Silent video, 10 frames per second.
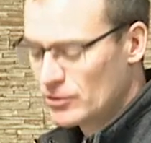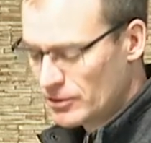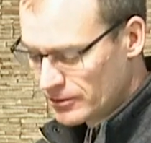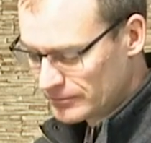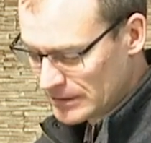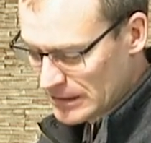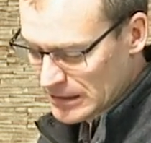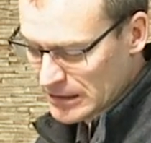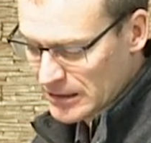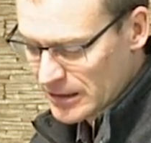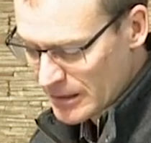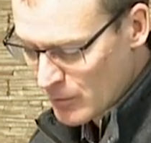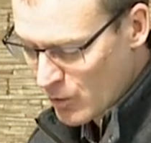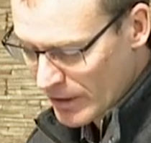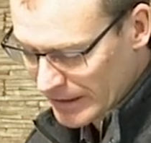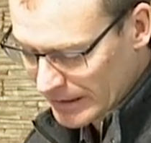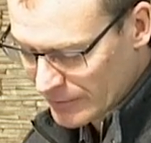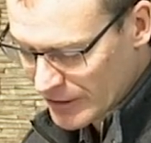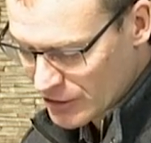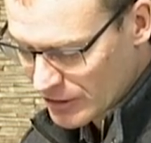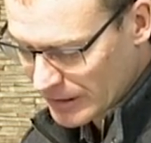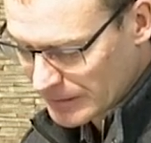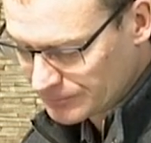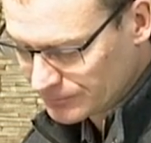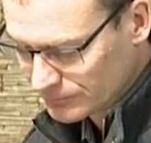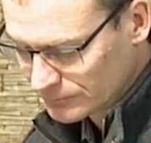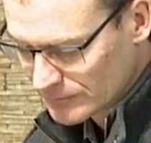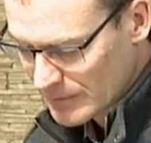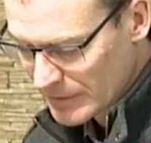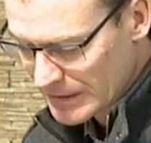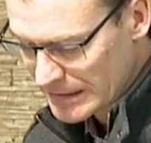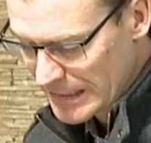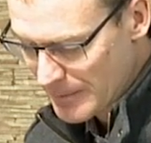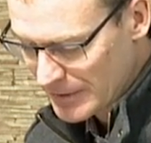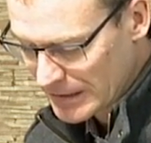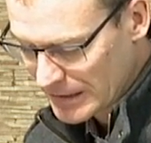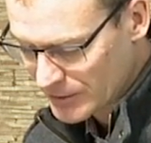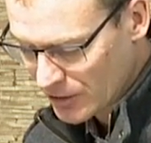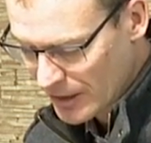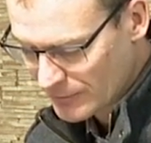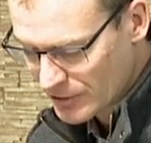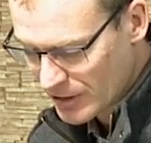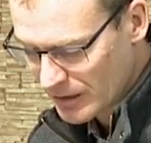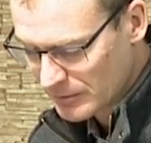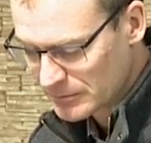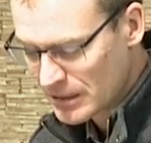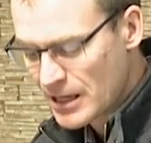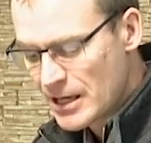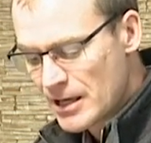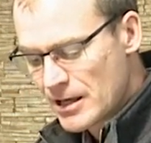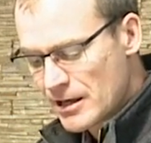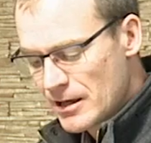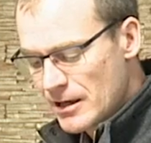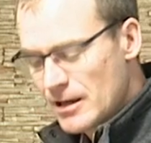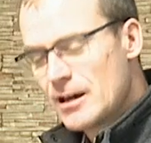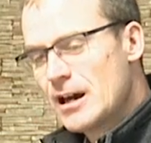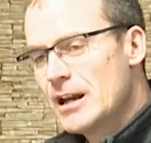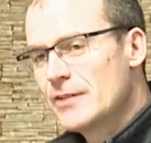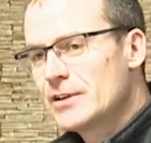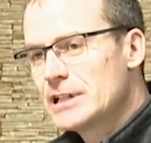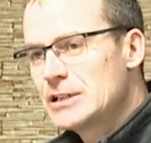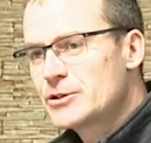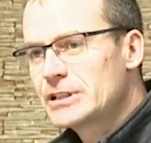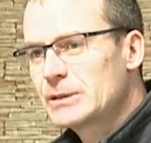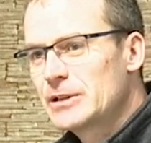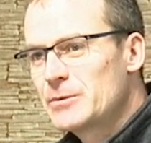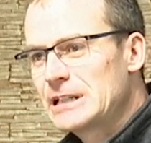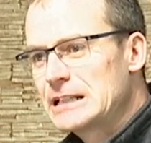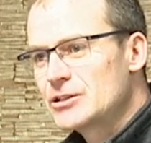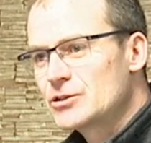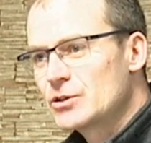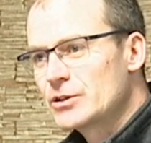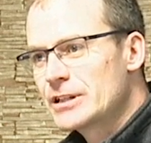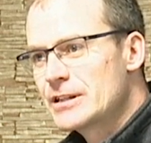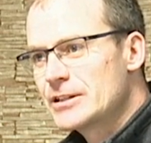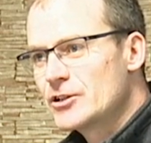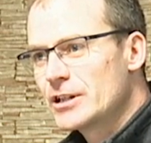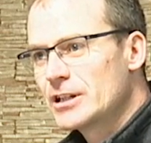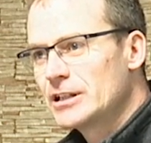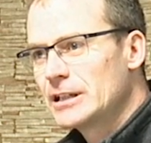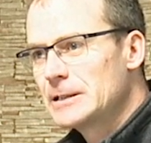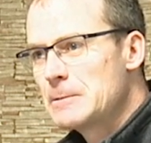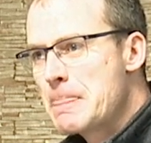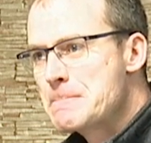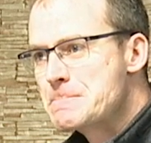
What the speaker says: took them away eventually. But it didn't happen in his lifetime. And I find it interesting when I'm reading this story that not only